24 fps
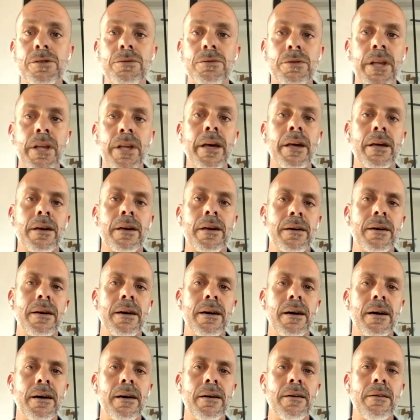to take
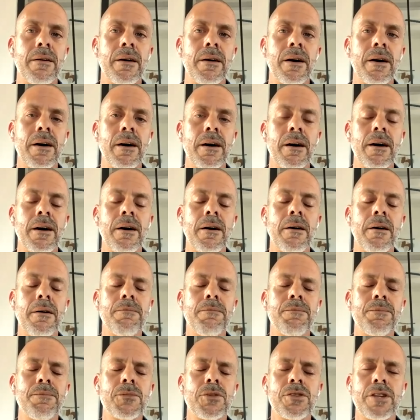
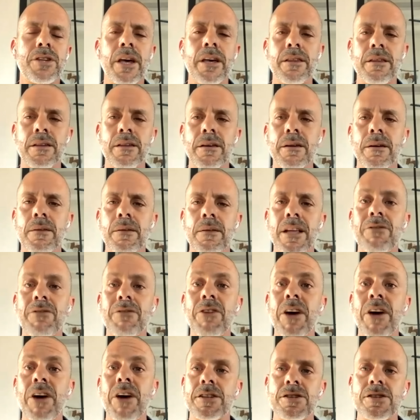the
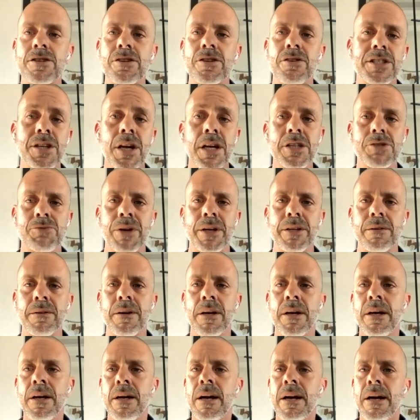advantage of the exchange rate.